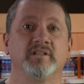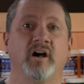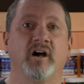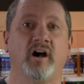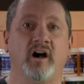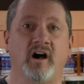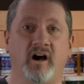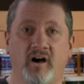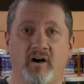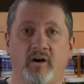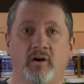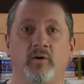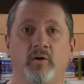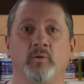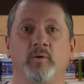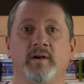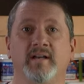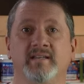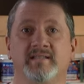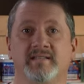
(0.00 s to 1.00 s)
to
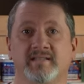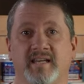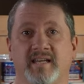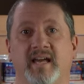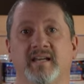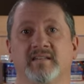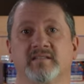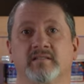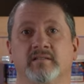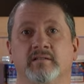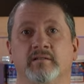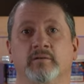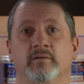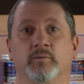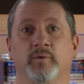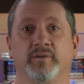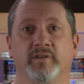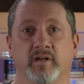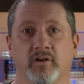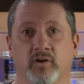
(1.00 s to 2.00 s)
always test
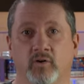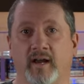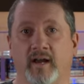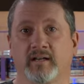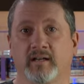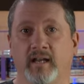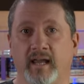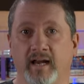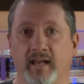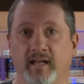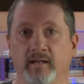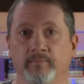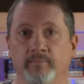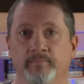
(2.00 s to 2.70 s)
with the correct lighting.